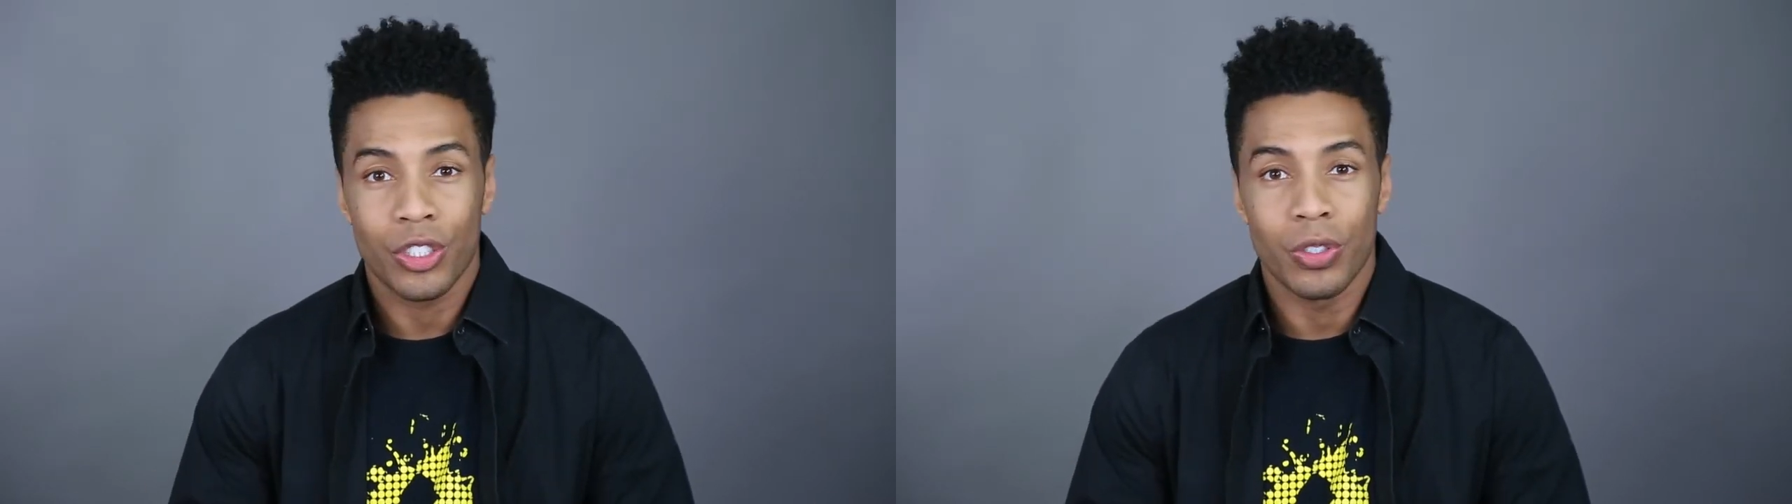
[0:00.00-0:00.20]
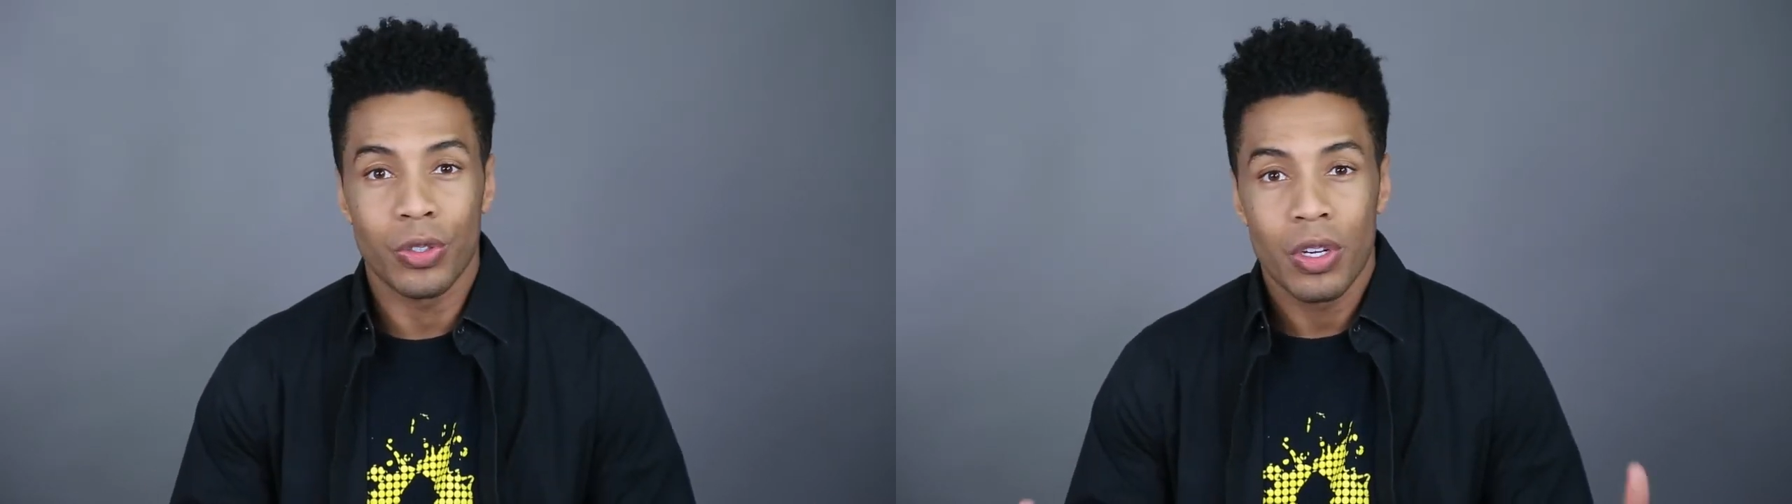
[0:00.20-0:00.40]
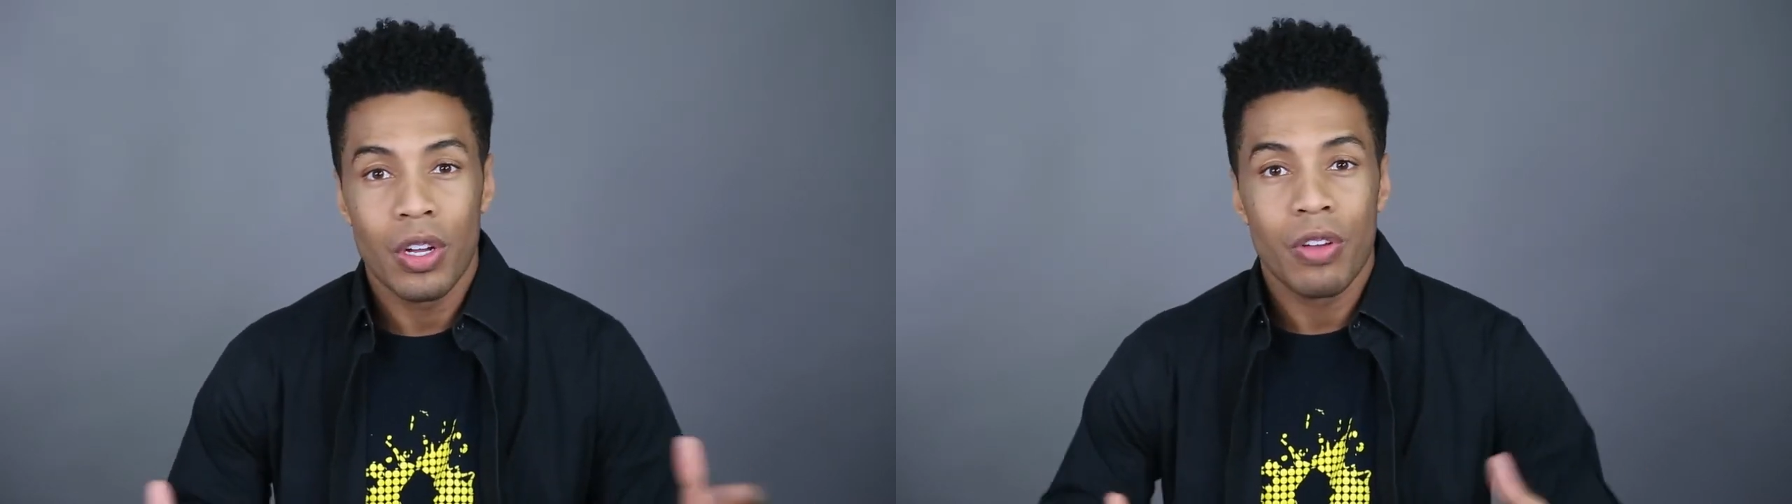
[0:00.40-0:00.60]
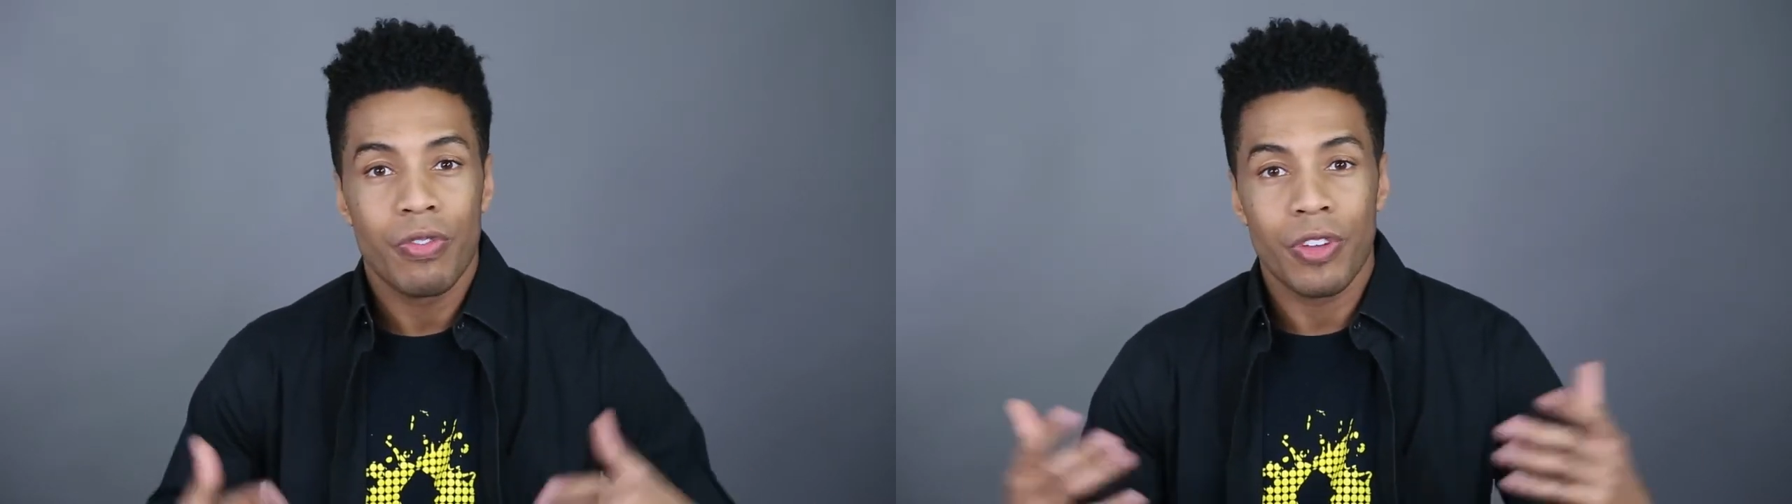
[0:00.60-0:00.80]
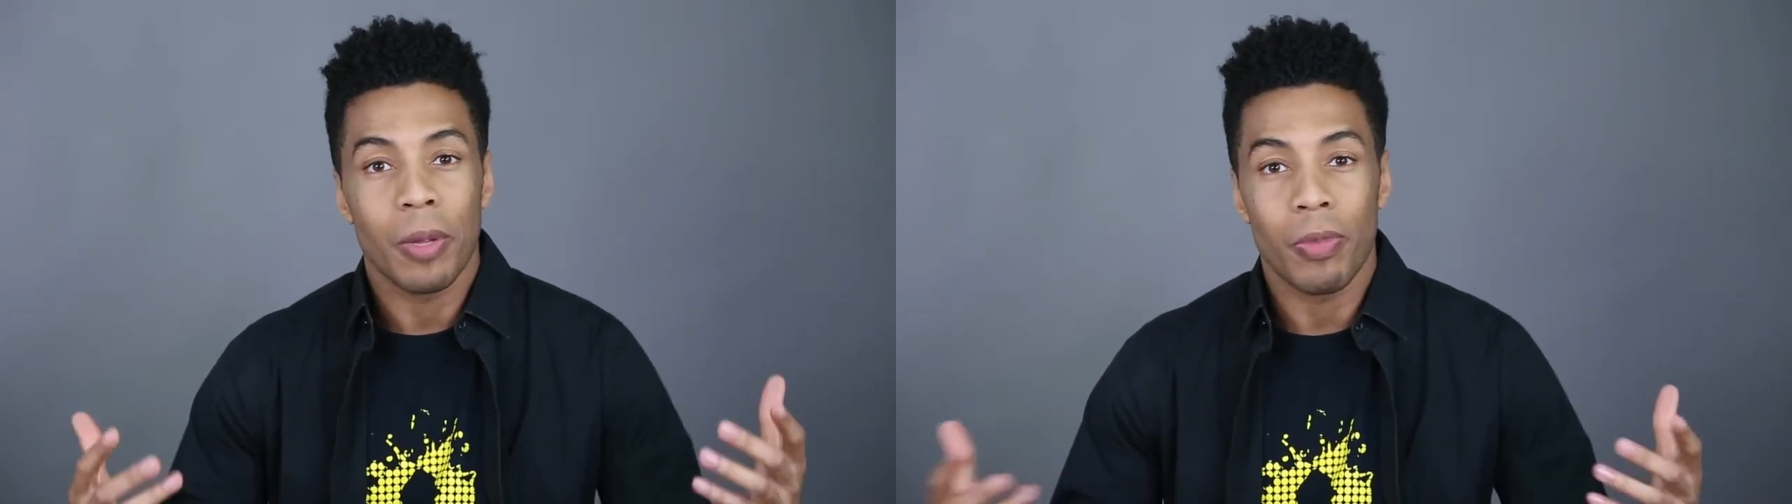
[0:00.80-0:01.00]
to
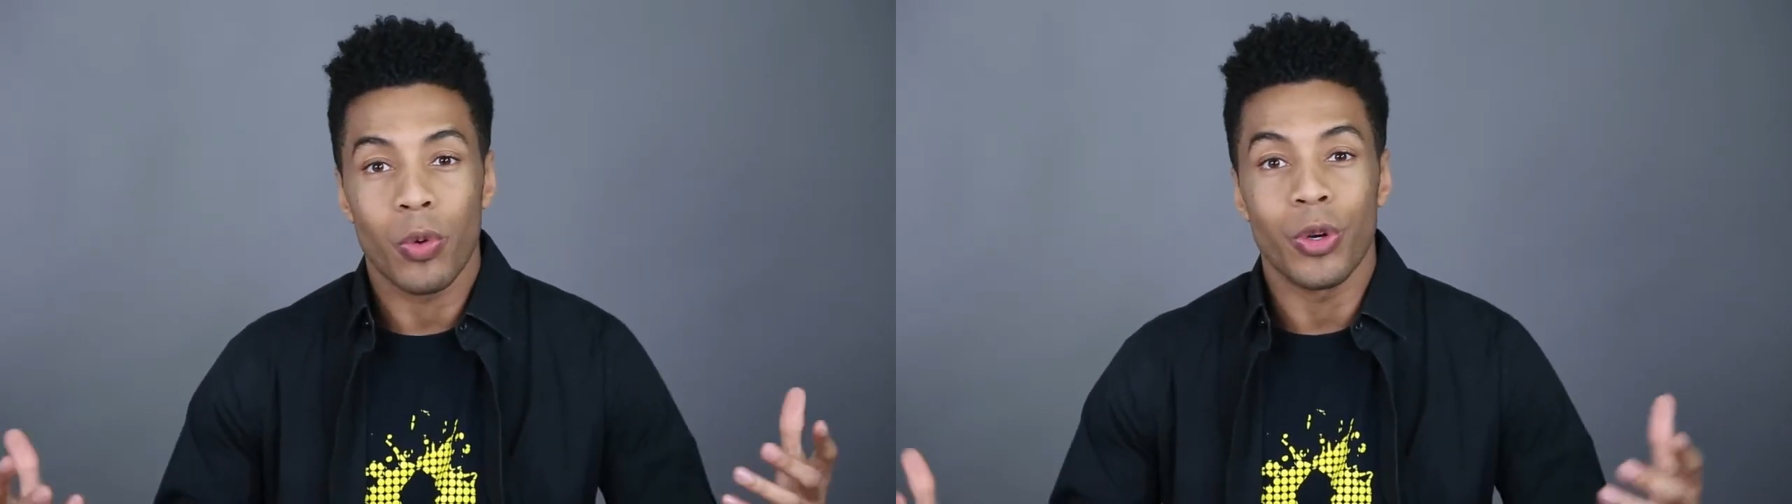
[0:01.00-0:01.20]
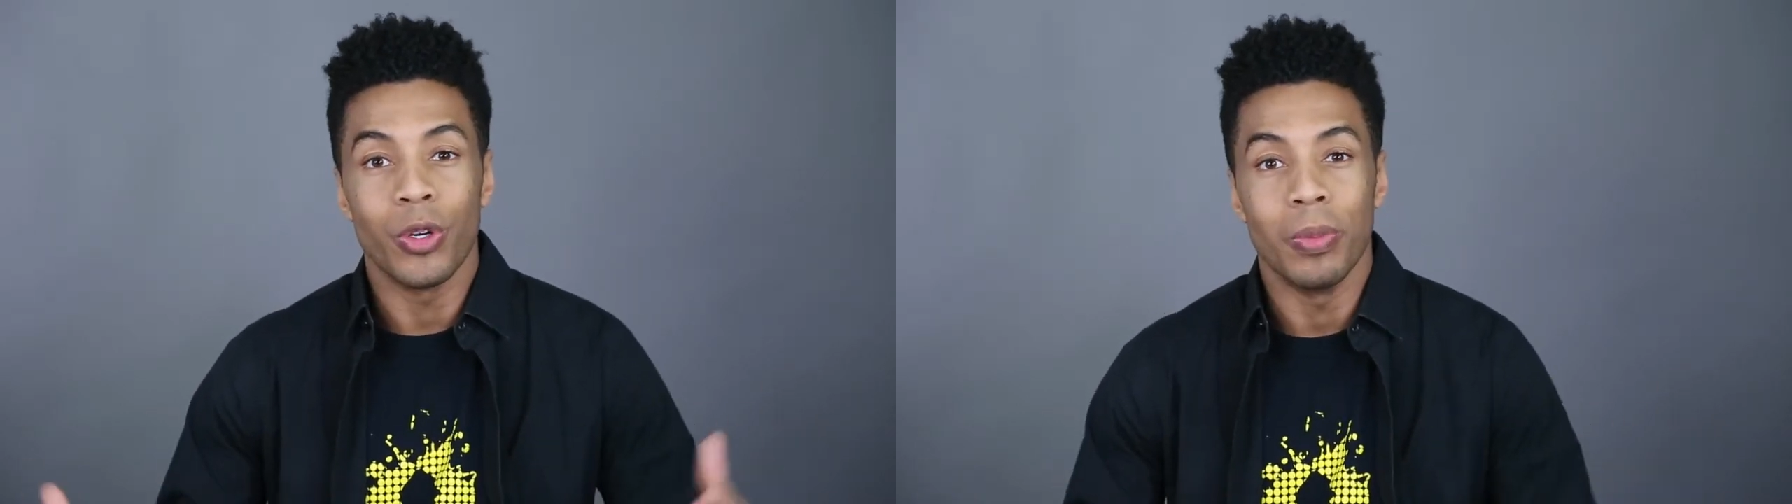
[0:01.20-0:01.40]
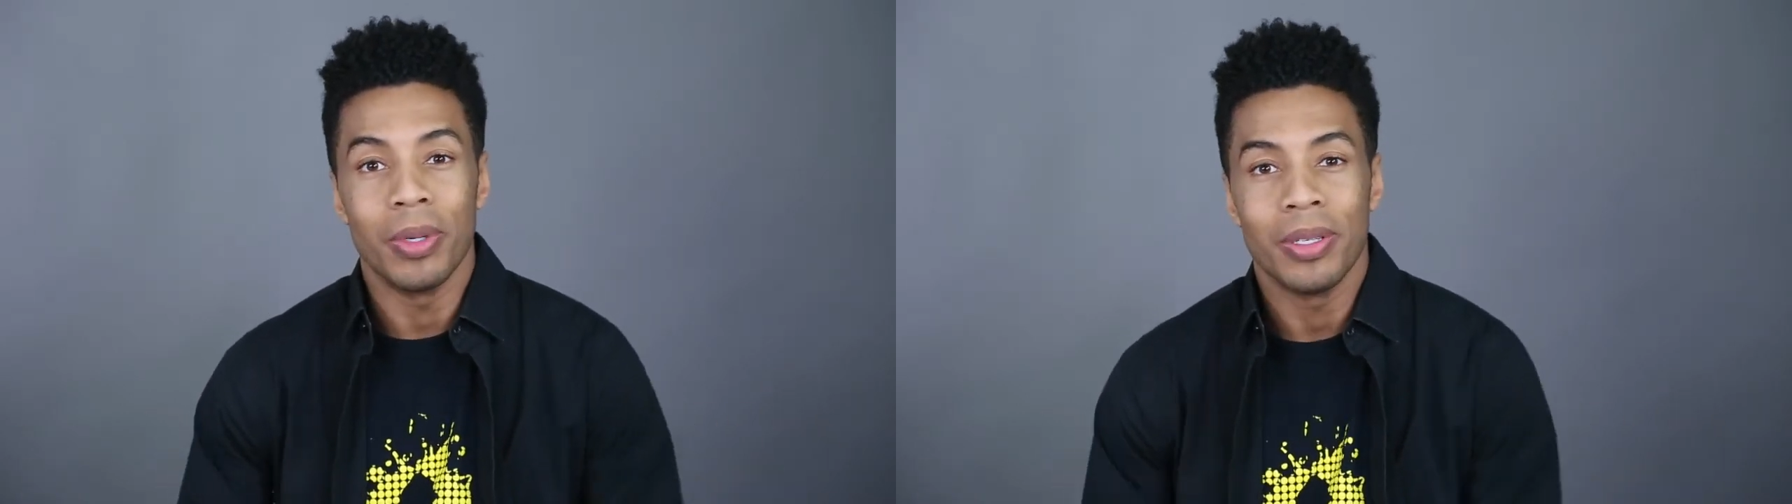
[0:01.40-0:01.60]
fill up the room.